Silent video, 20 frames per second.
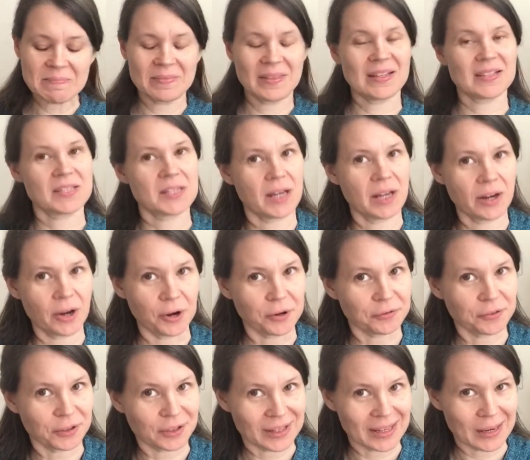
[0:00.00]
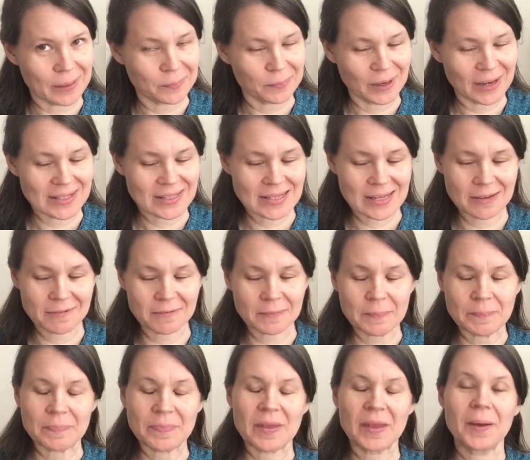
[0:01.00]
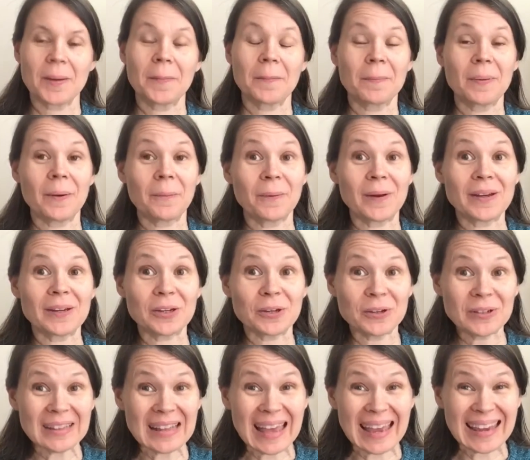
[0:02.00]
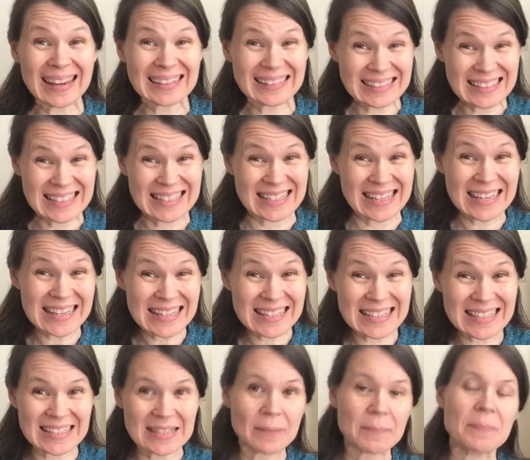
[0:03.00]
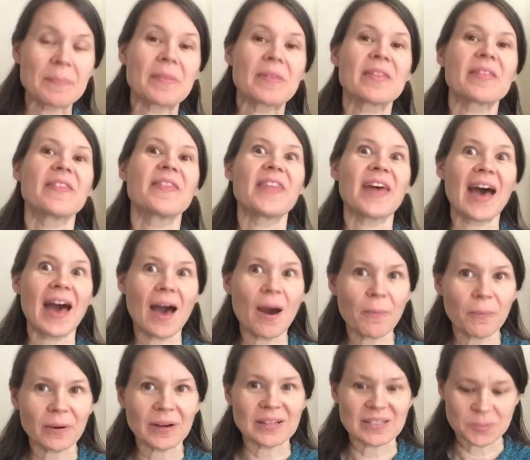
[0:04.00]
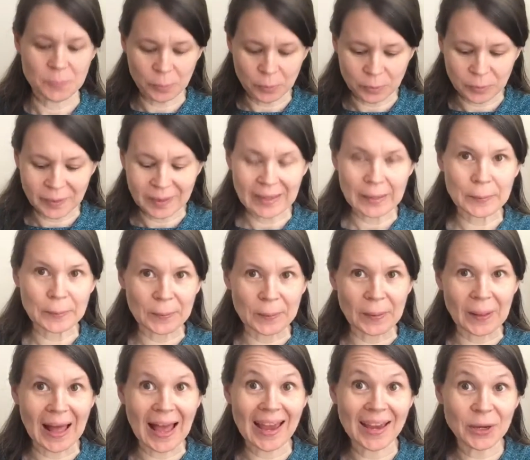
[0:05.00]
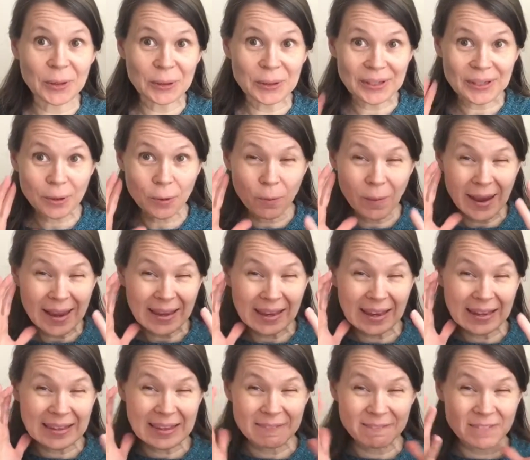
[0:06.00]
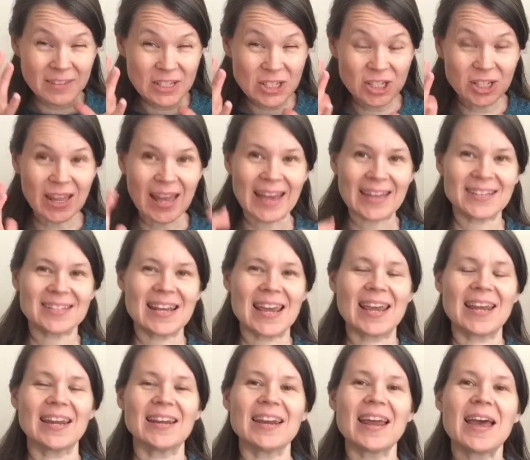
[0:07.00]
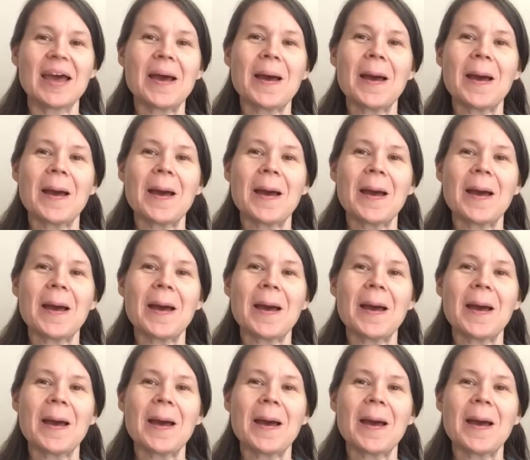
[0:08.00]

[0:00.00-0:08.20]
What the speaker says: that's not overly impressive. But when you're like 6, that was pretty cool. I couldn't quite get it visualized, and